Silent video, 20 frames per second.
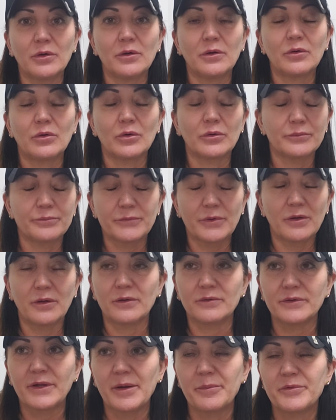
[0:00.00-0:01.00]
or
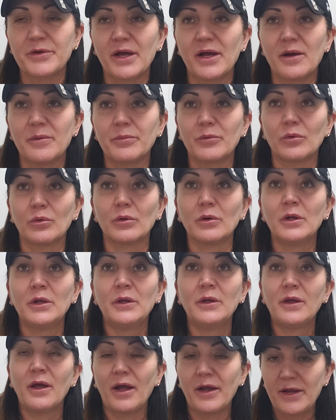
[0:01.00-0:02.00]
laptop, or
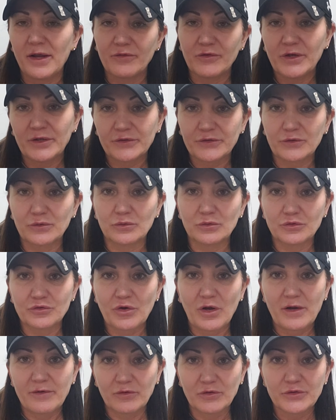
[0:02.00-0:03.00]
I have an external
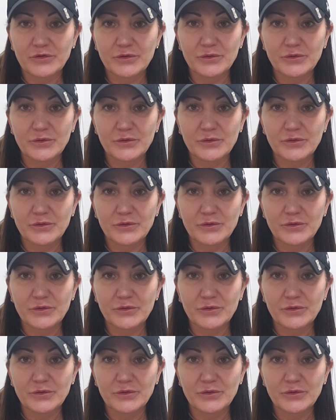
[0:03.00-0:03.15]
driver too.